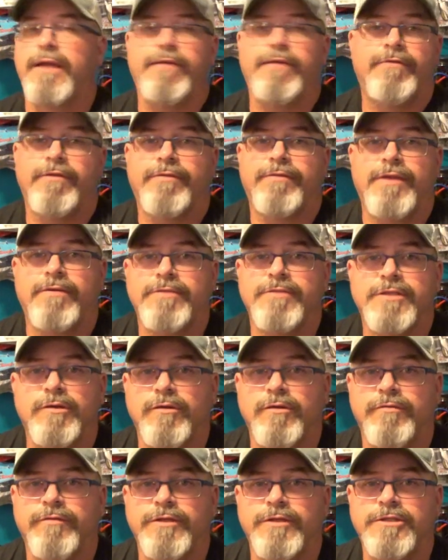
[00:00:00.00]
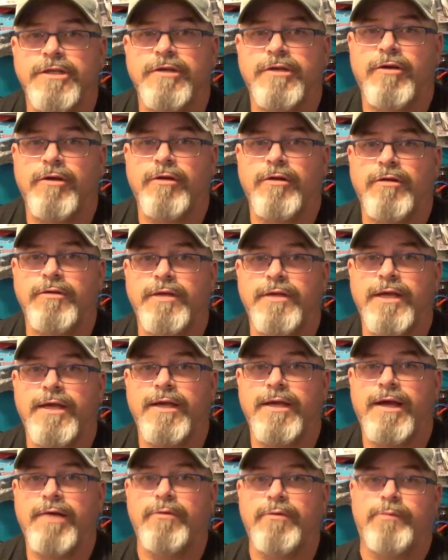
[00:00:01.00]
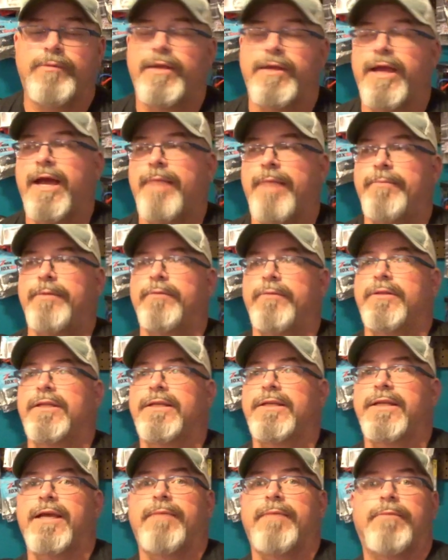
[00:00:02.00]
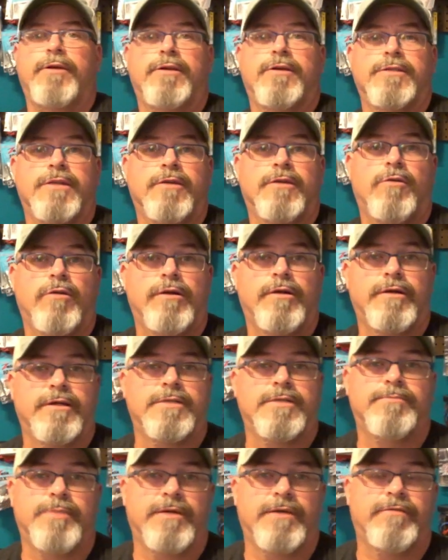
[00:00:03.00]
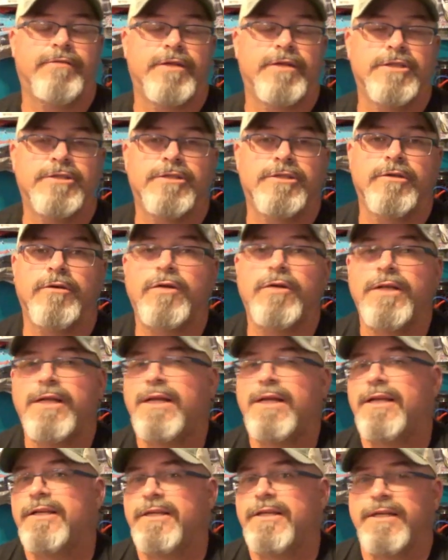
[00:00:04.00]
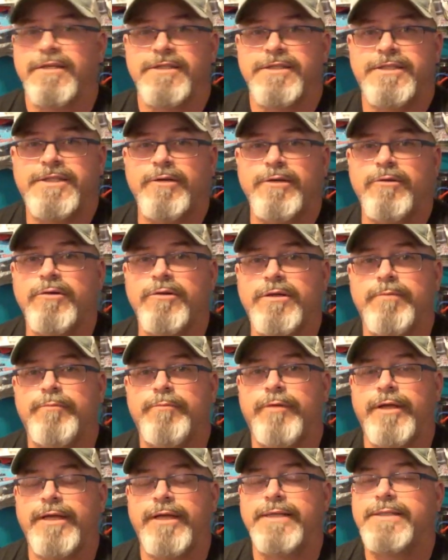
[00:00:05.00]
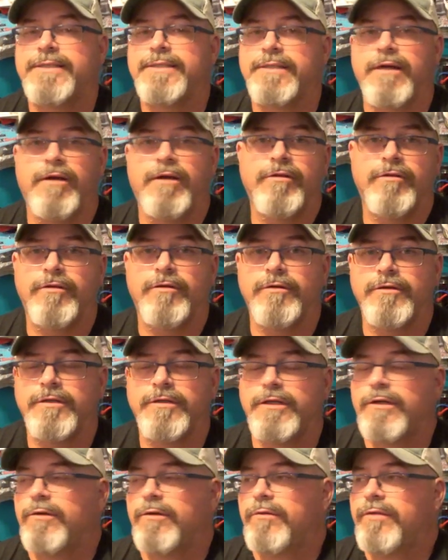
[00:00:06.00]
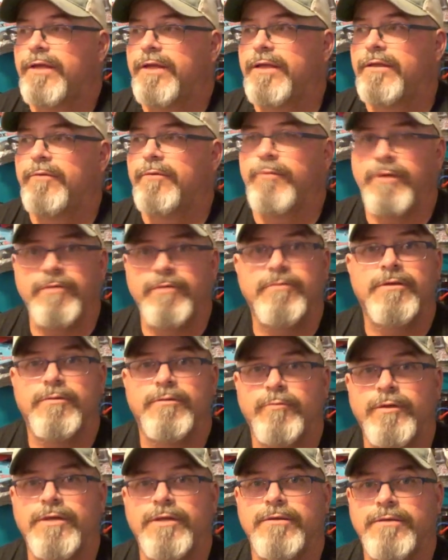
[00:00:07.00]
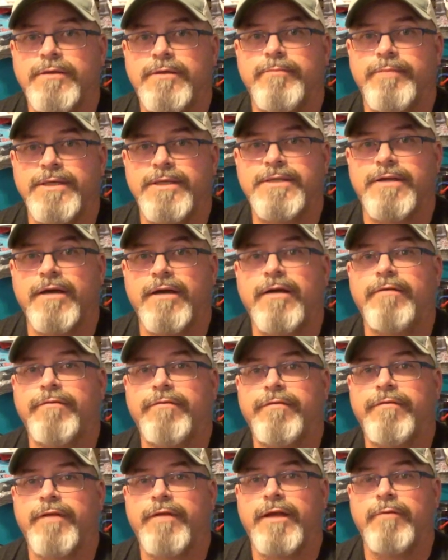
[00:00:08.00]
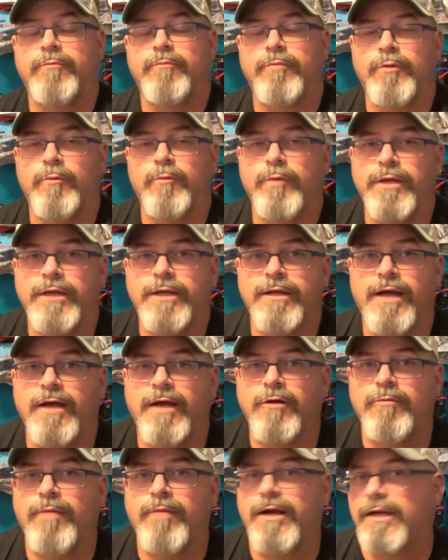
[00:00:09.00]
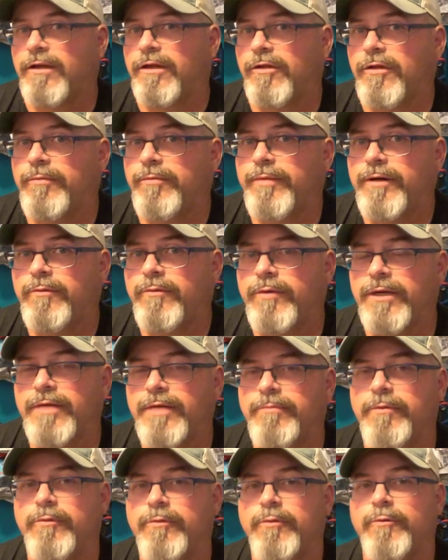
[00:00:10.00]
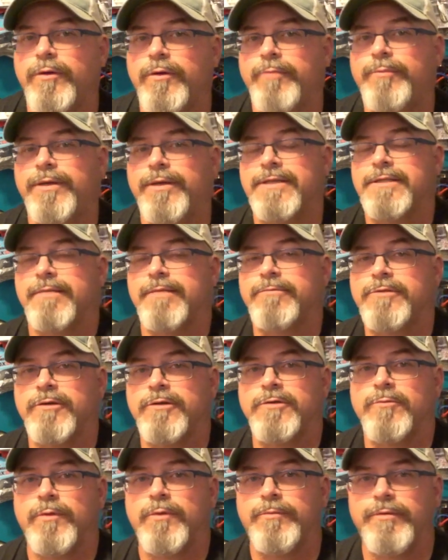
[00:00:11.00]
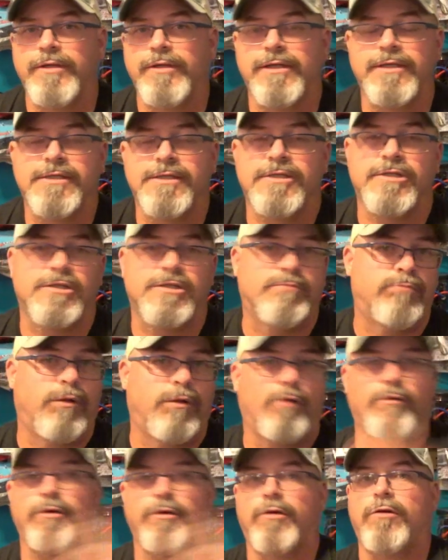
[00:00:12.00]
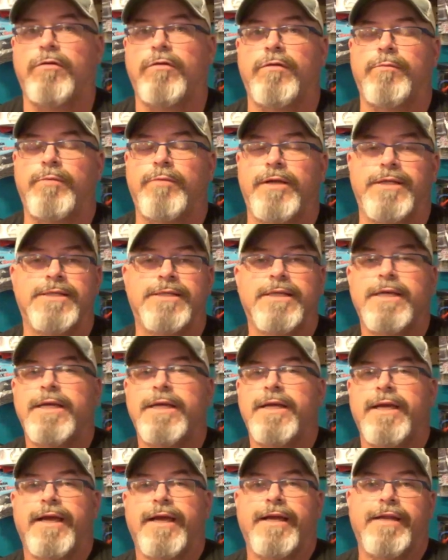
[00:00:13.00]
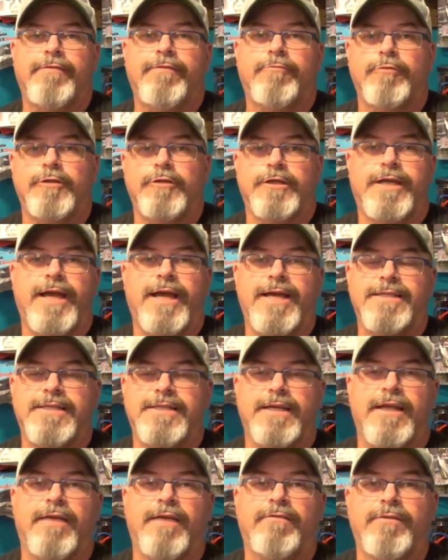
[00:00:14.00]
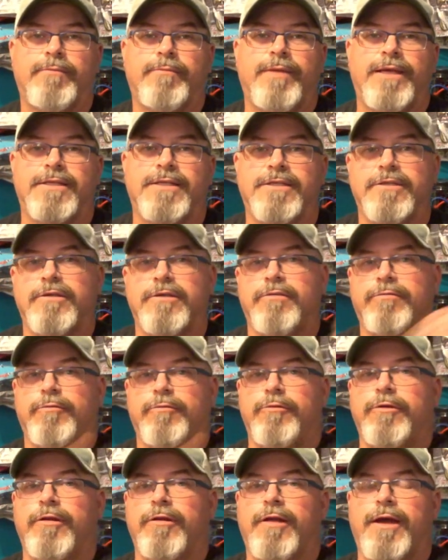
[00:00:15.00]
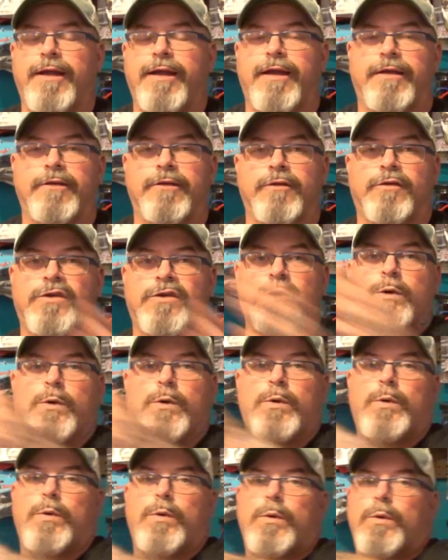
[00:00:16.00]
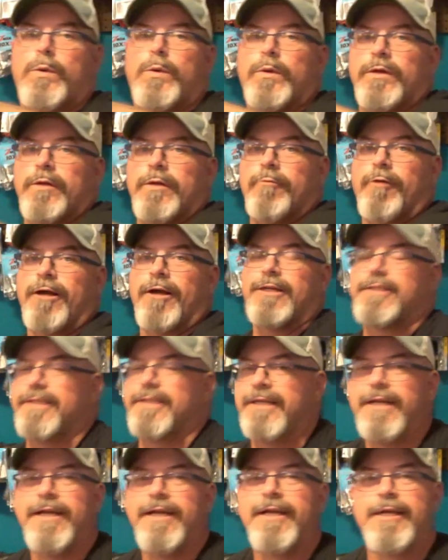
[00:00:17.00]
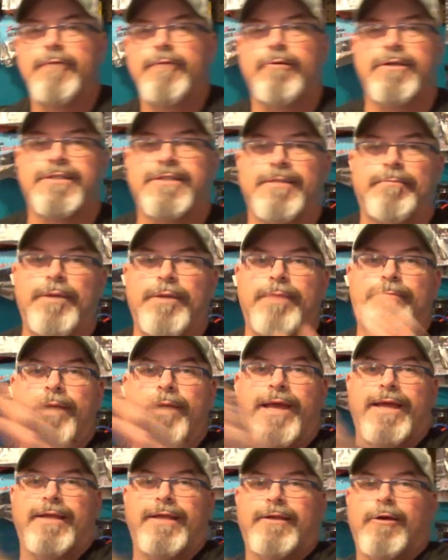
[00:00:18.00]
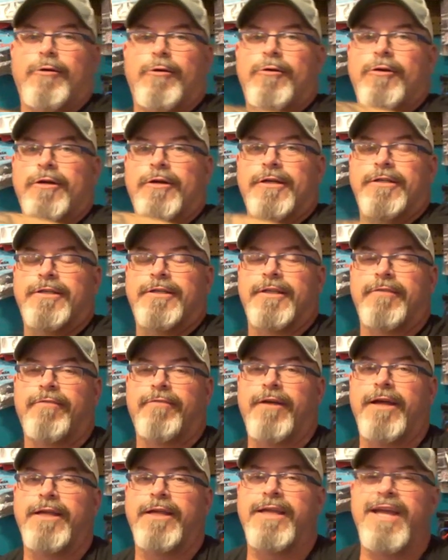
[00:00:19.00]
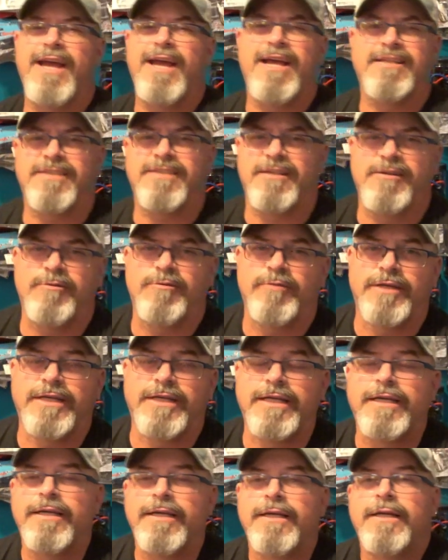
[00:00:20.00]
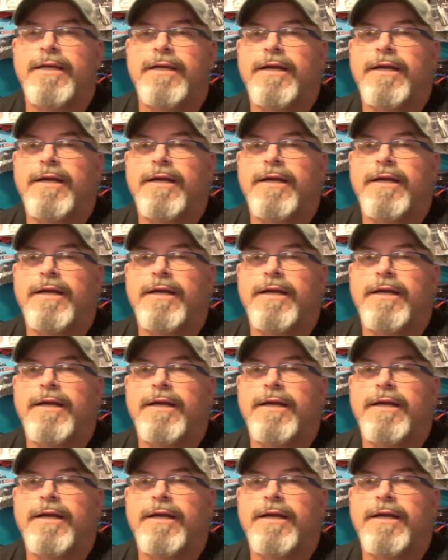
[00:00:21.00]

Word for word: even if that was the only fish I caught all day, I would be happy with the day because I caught a nice big fish. So zero complaints, other, you know, than the wind. The wind can be tough, and the wind, I don't mind a little bit of wind, but when the wind picks up and starts whipping like it is, just blowing you all over the place. And even when you're casting heavy baits and you throw your line out and it goes, and you watch the big bait go hooking to the right, yeah, it's a little windy.